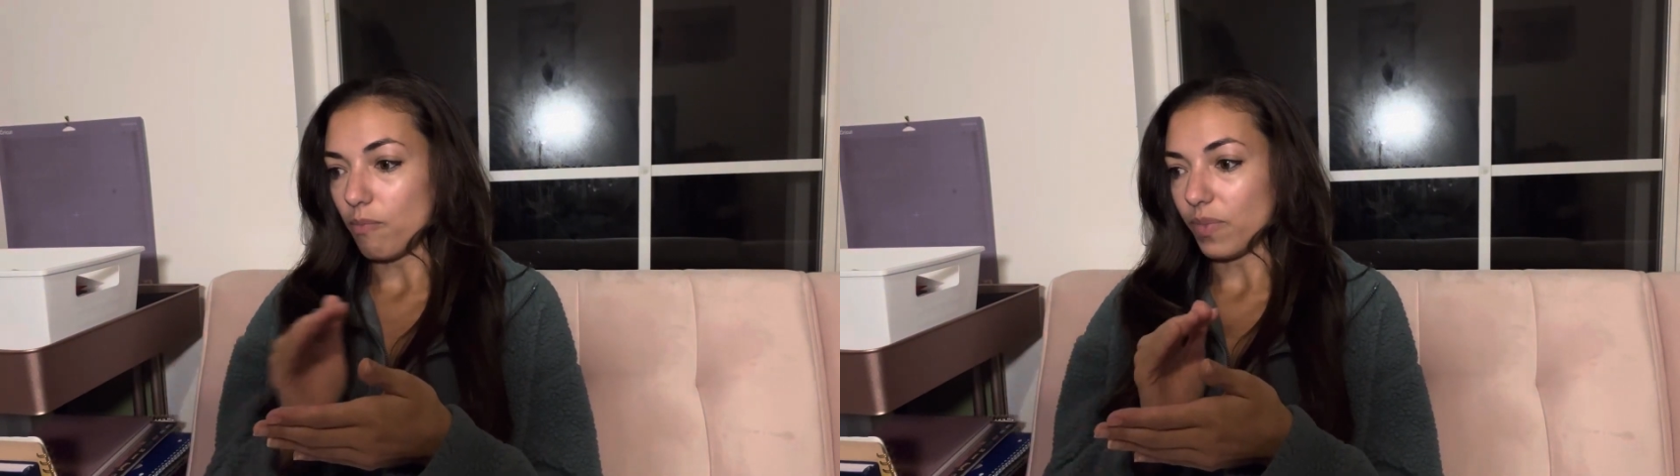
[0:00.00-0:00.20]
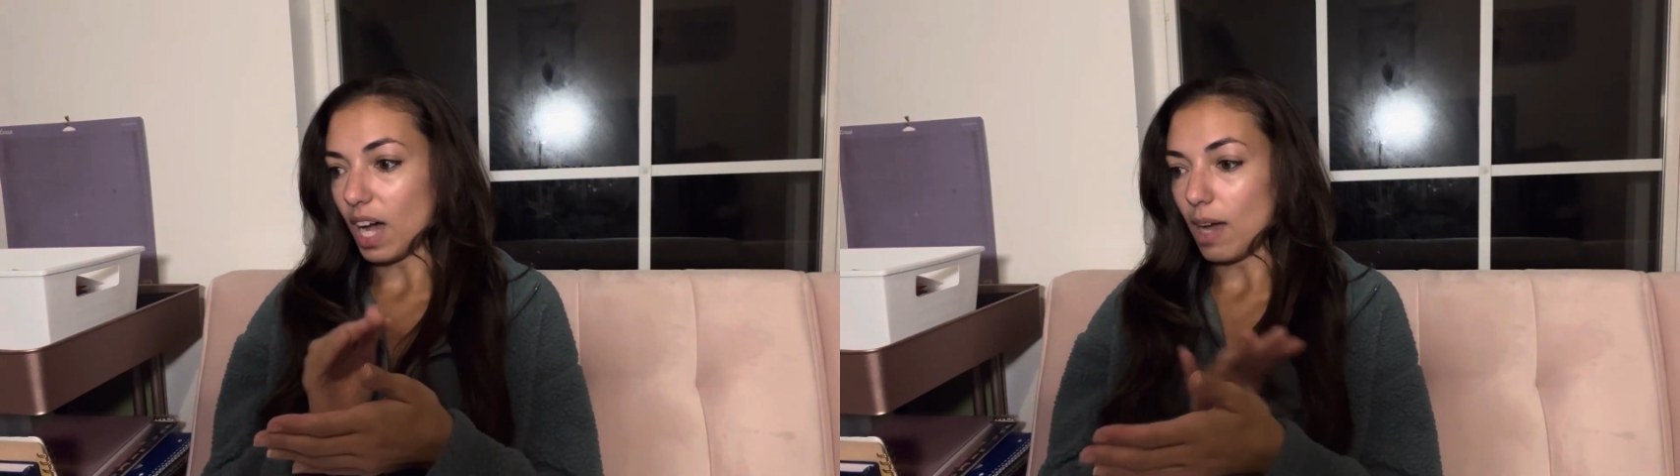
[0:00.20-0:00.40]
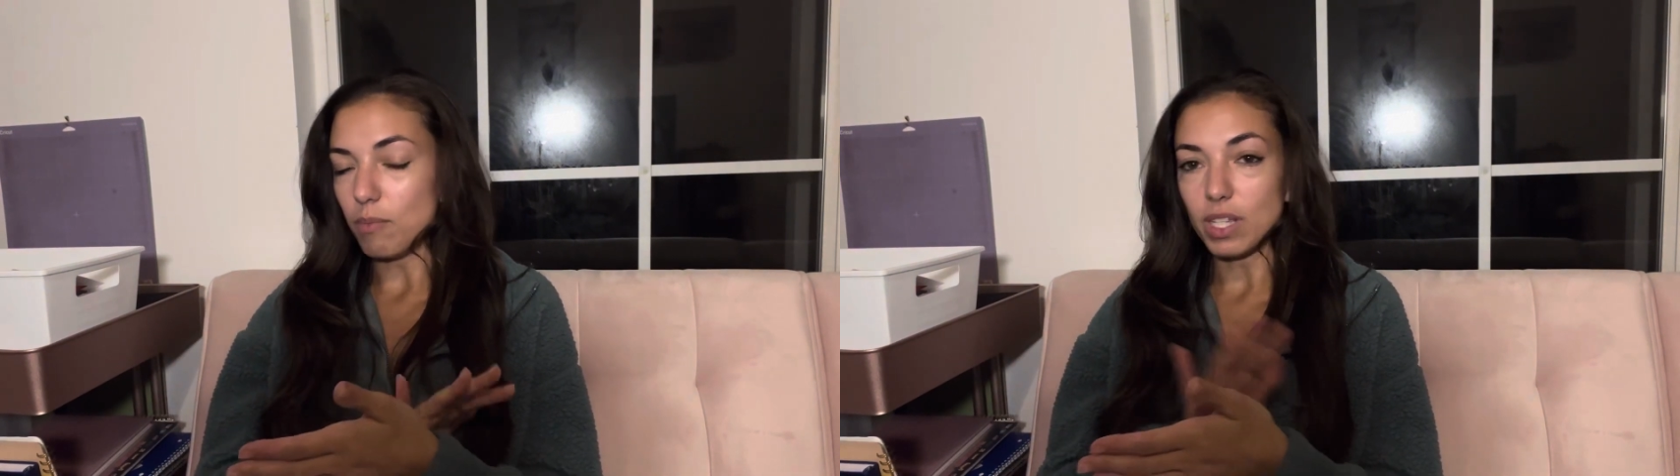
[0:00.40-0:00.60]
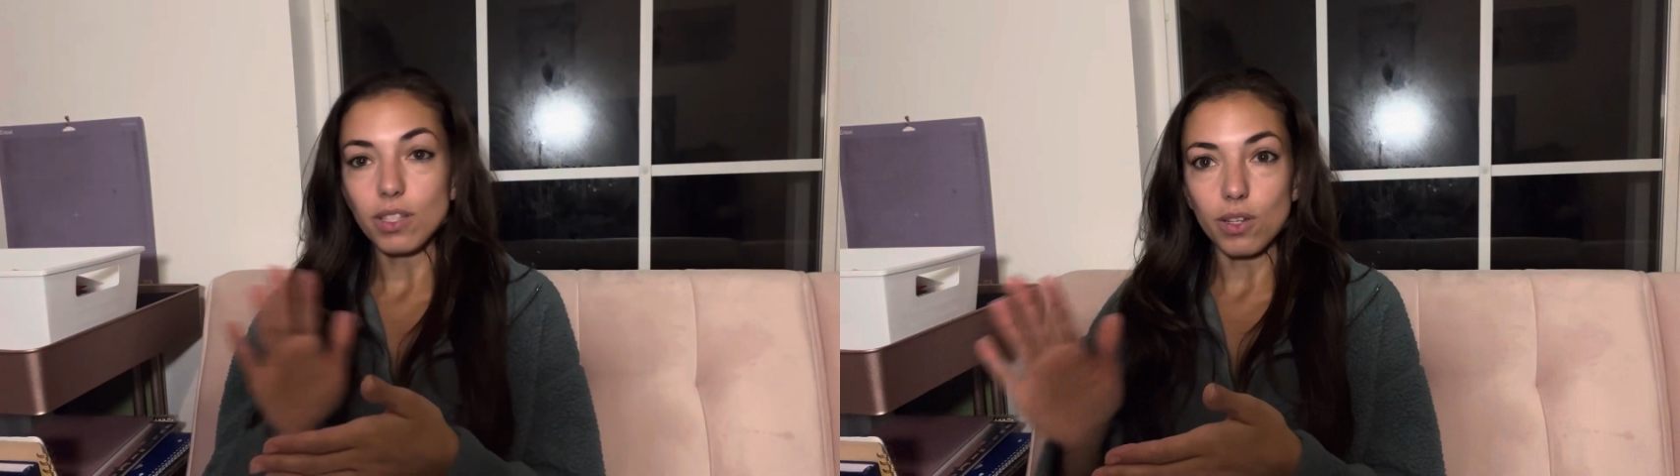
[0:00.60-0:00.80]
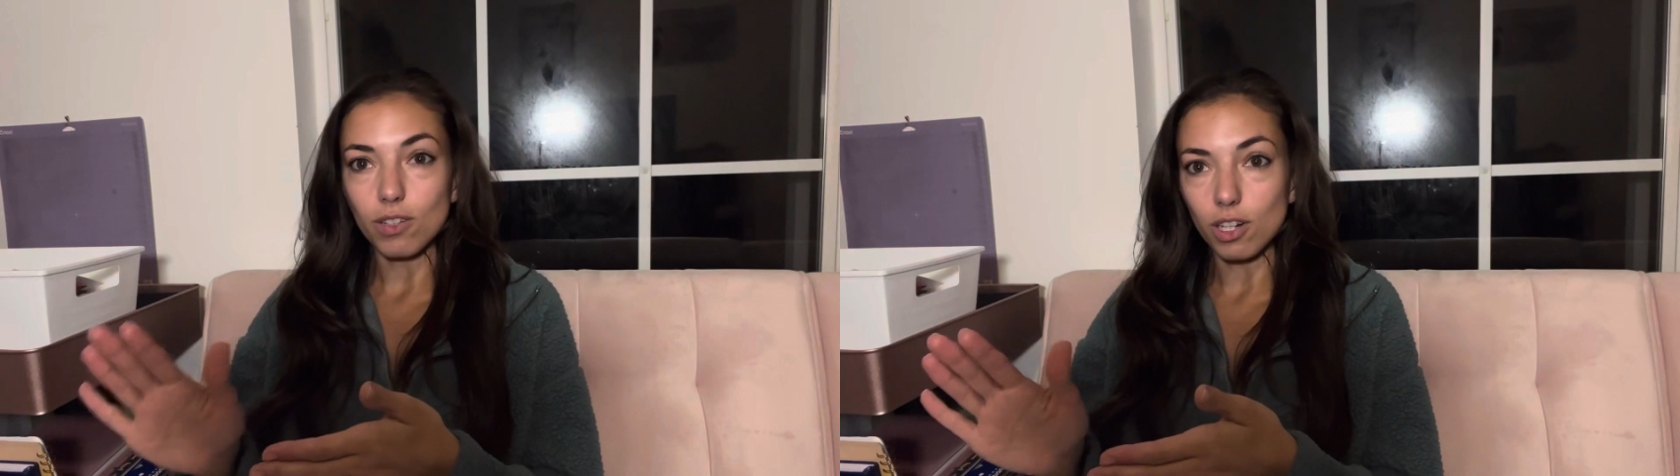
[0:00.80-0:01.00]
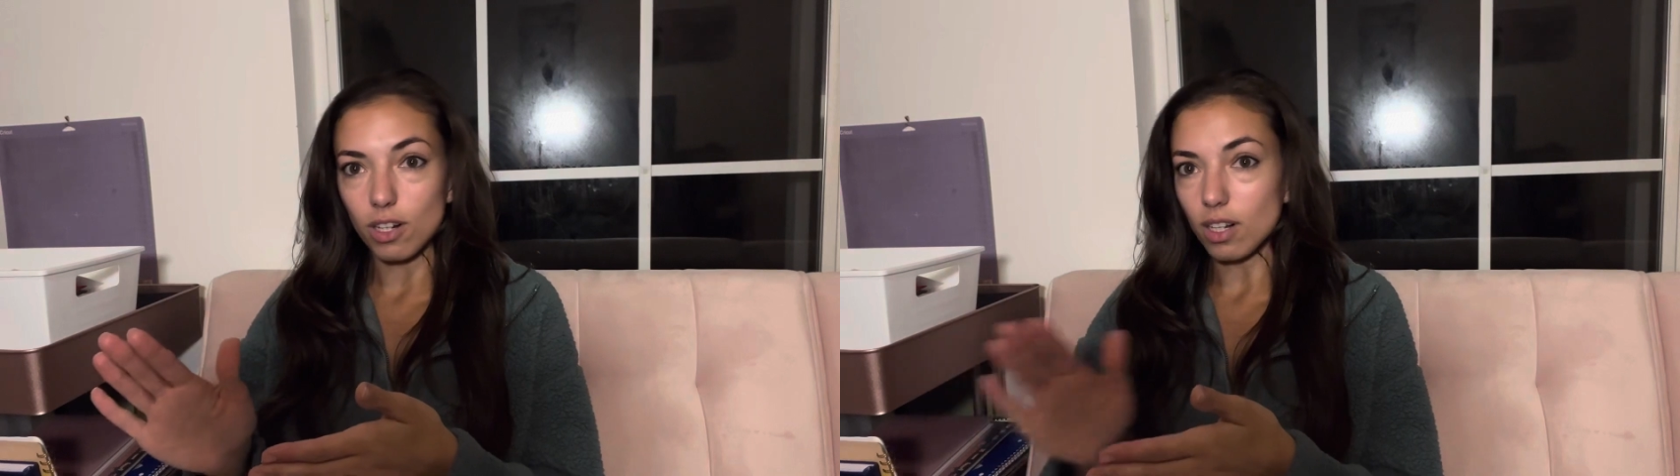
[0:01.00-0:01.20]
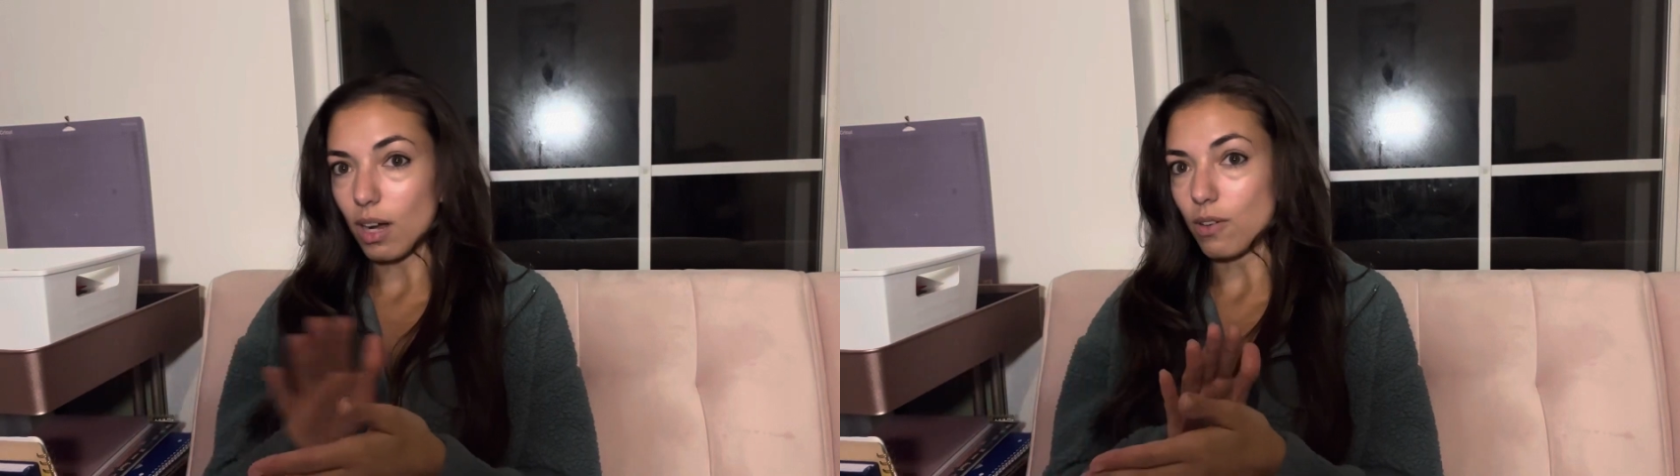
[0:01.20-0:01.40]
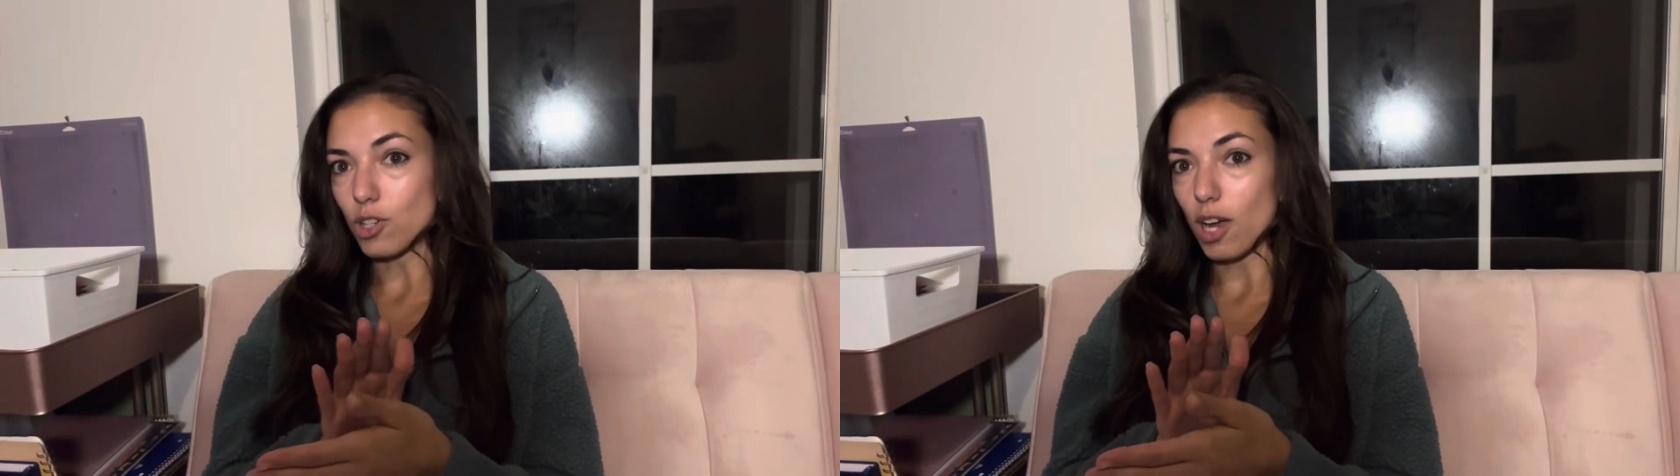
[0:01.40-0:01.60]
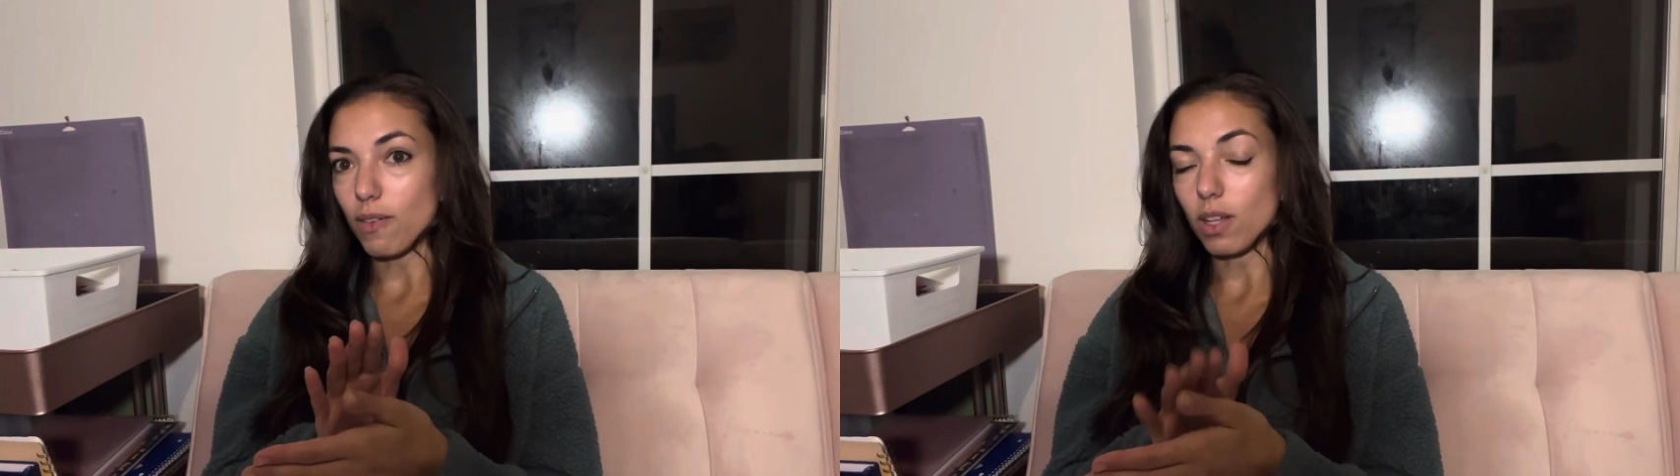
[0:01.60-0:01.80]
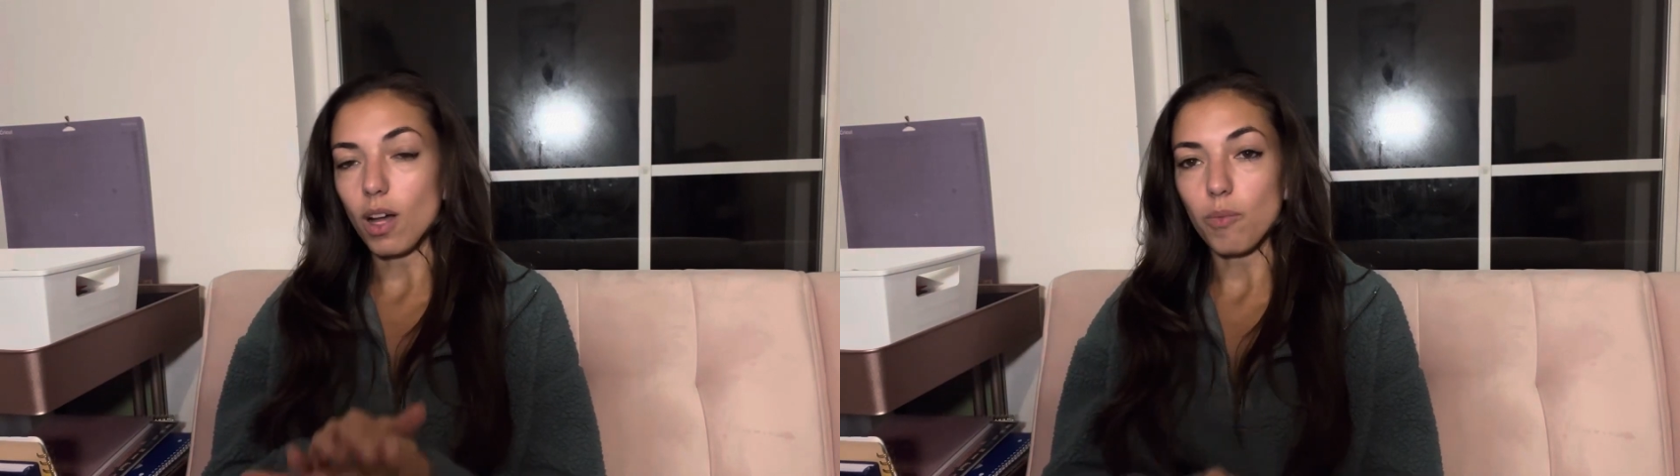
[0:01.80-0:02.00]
I missed the U-turn and I was driving a lot